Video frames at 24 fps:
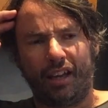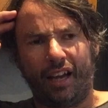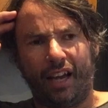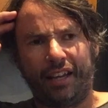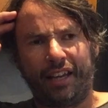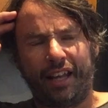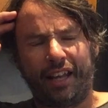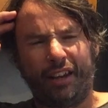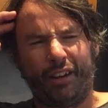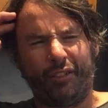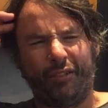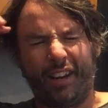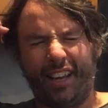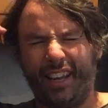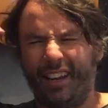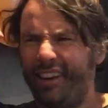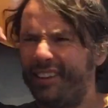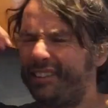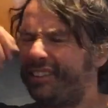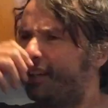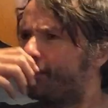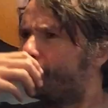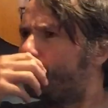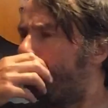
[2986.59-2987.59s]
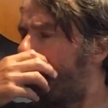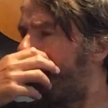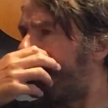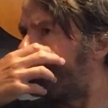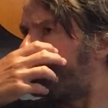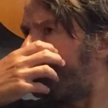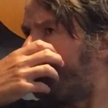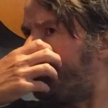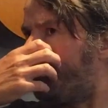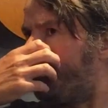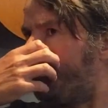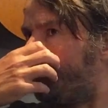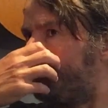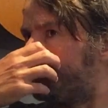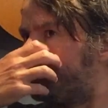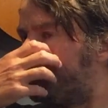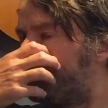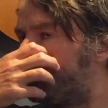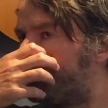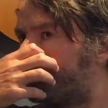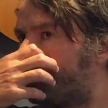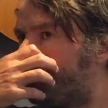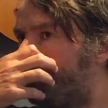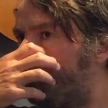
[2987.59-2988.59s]
And then I realised actually, you know, I was at
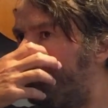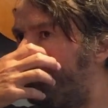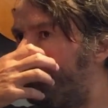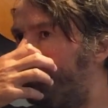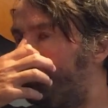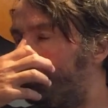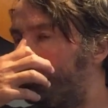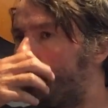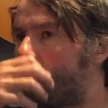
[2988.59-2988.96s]
school.